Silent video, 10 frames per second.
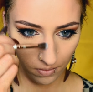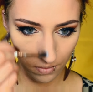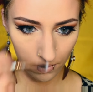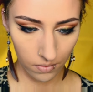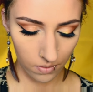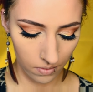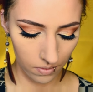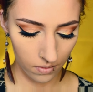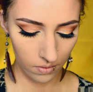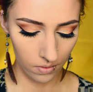
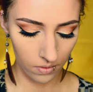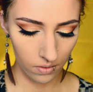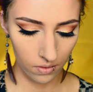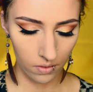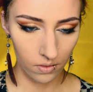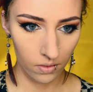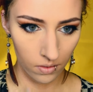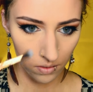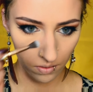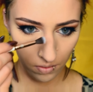
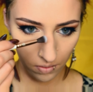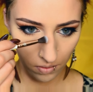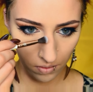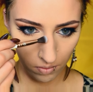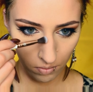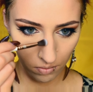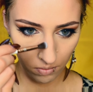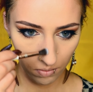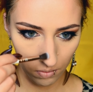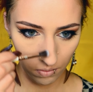
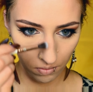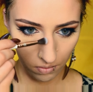(silence)